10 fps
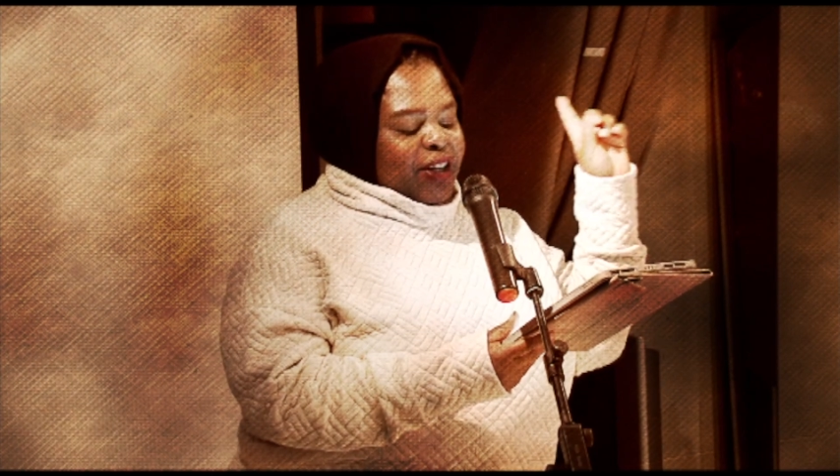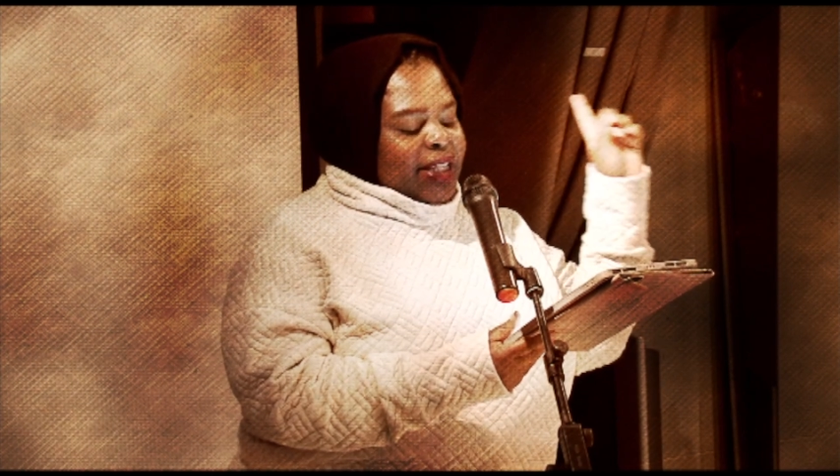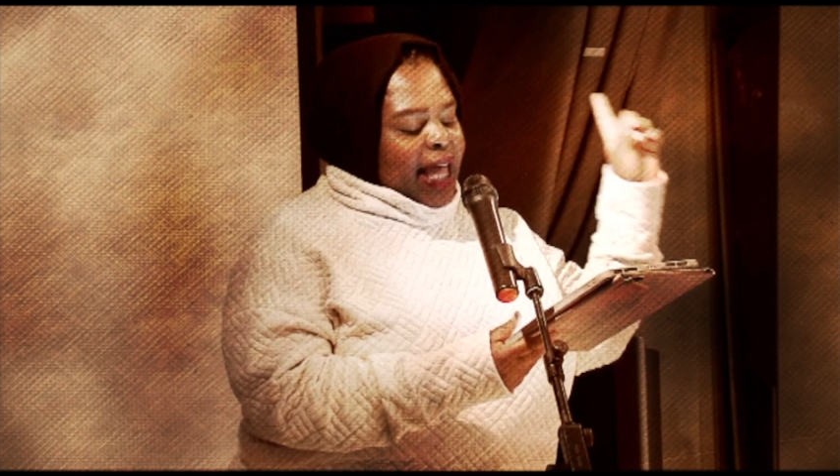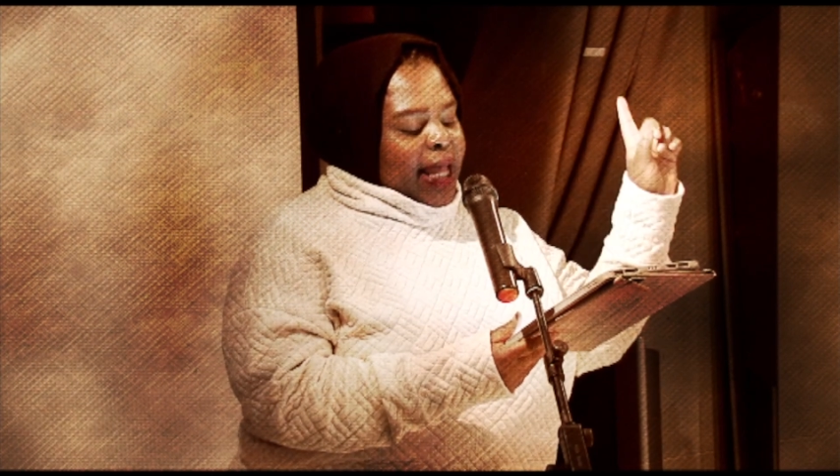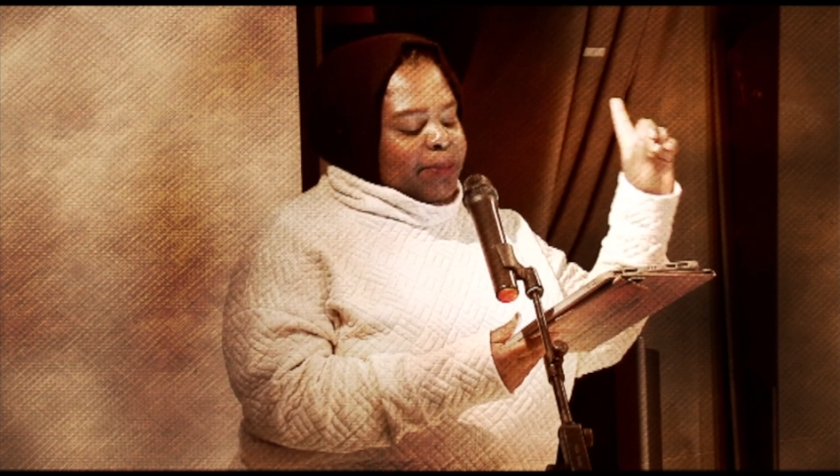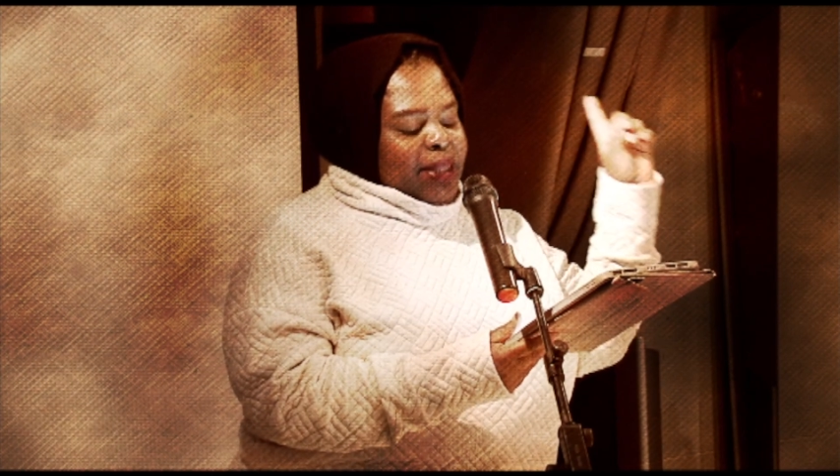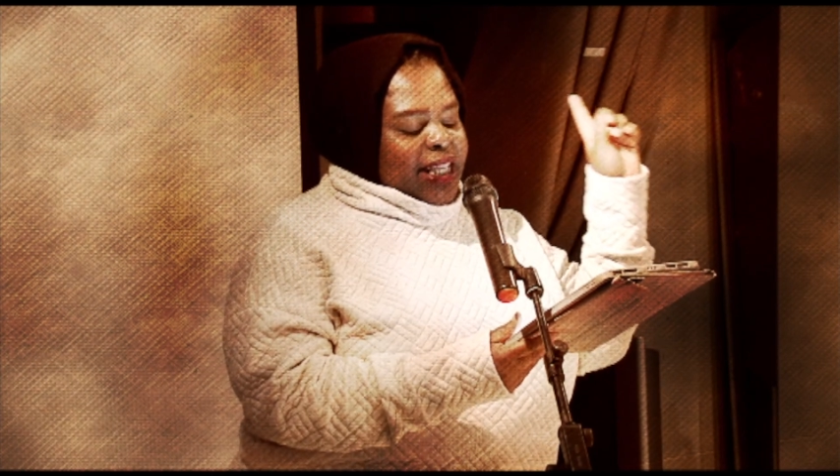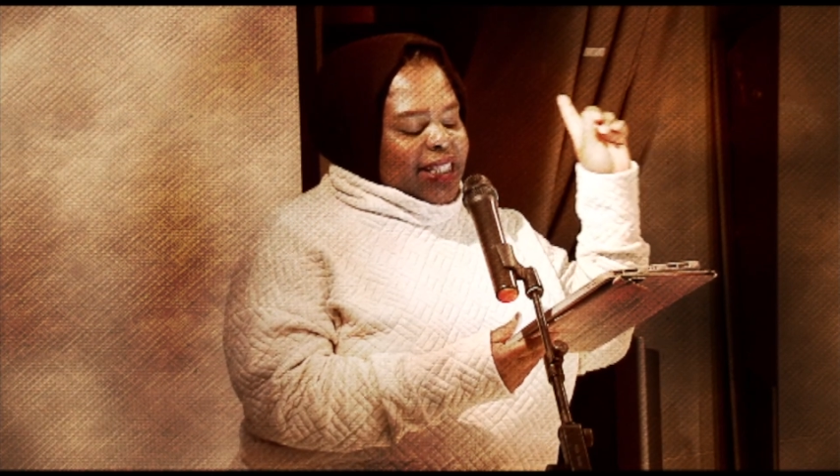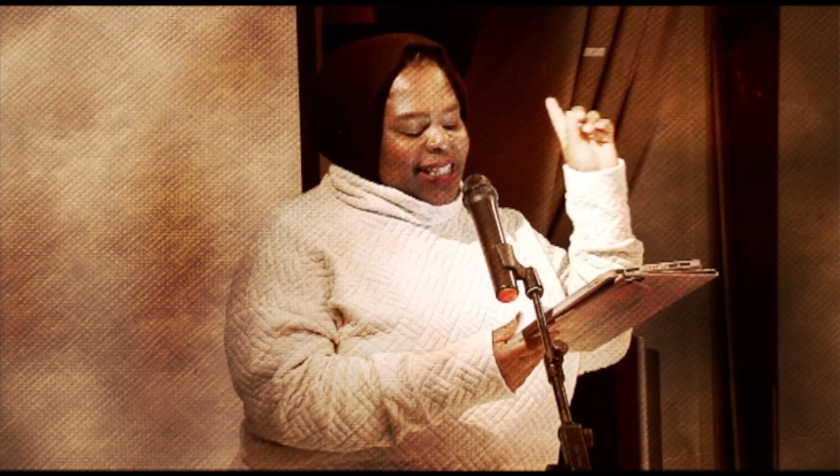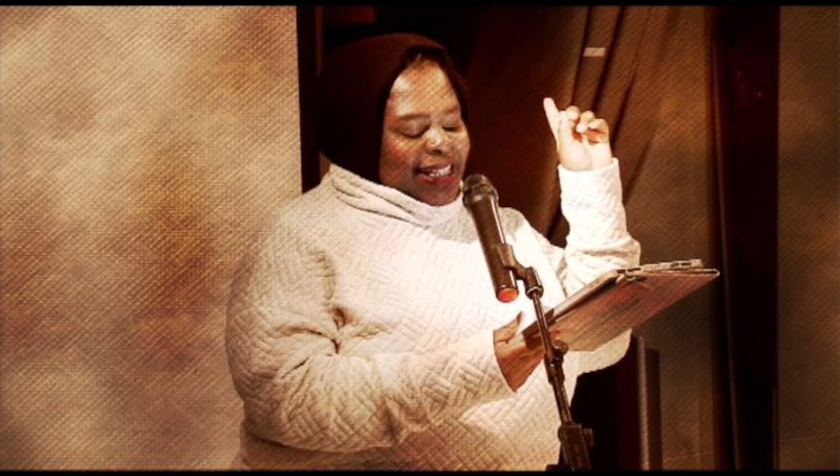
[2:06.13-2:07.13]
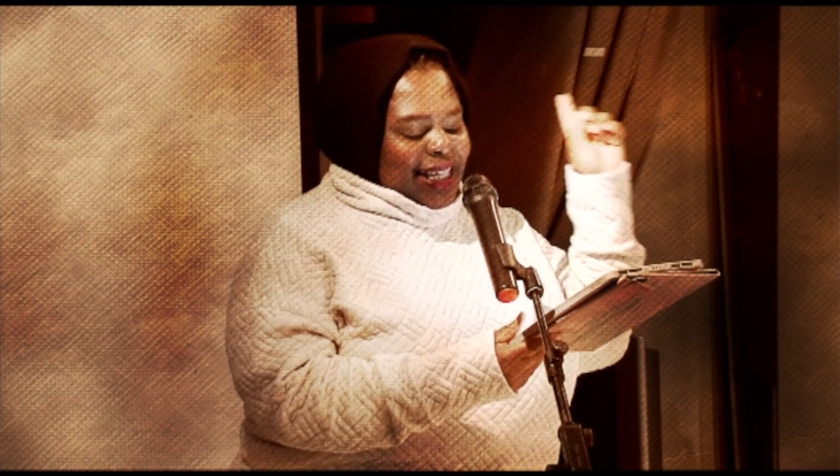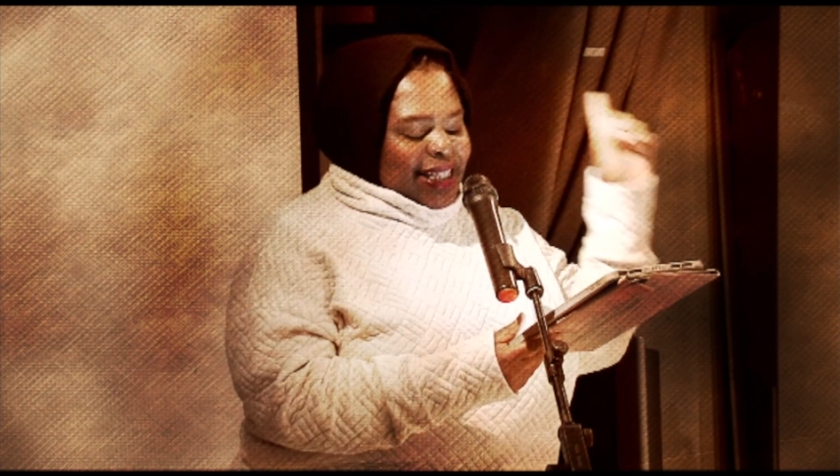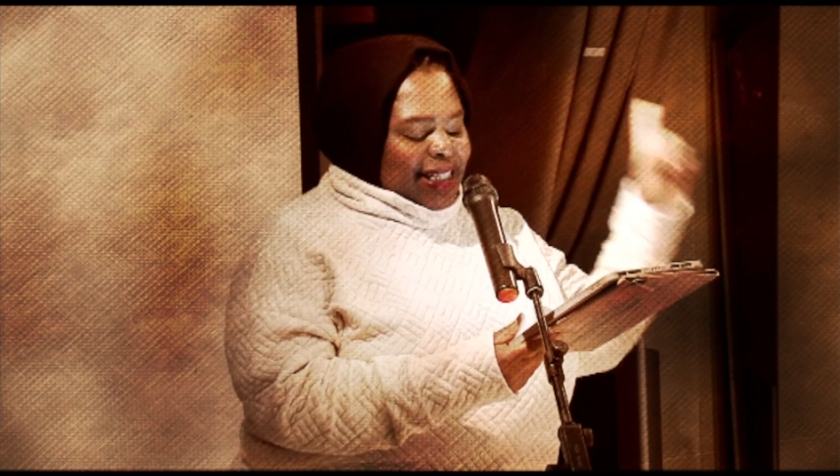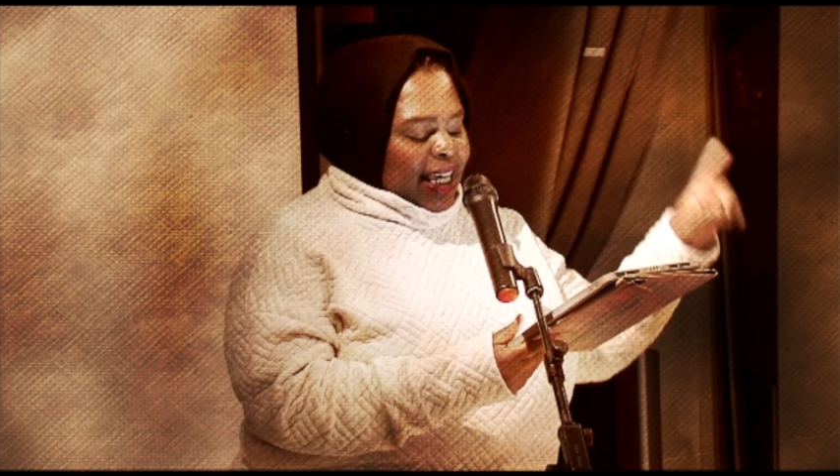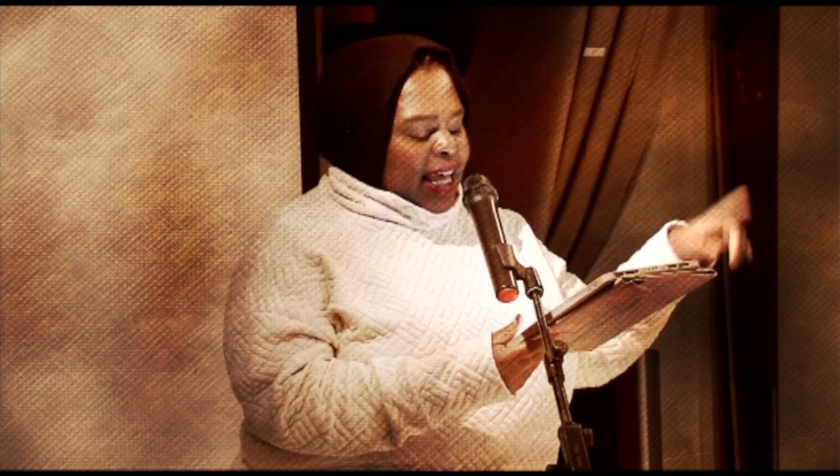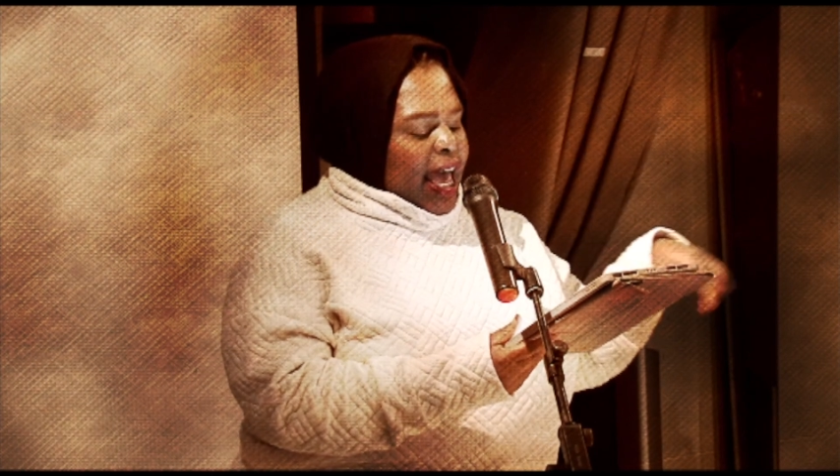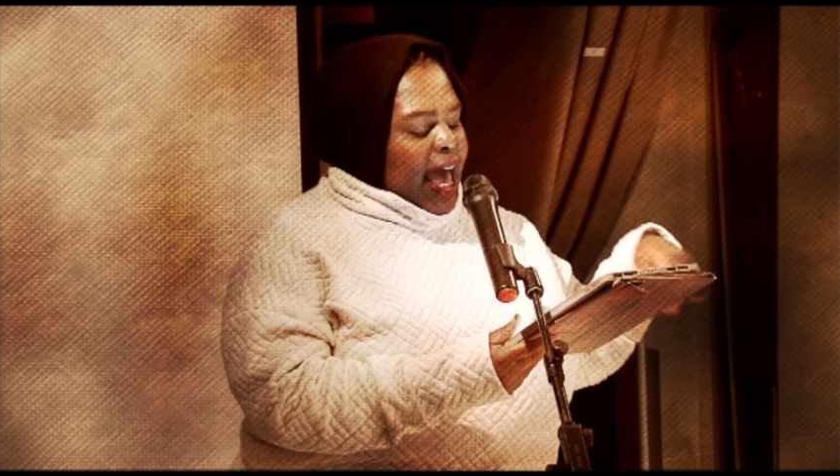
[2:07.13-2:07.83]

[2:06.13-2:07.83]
9-minute statistic,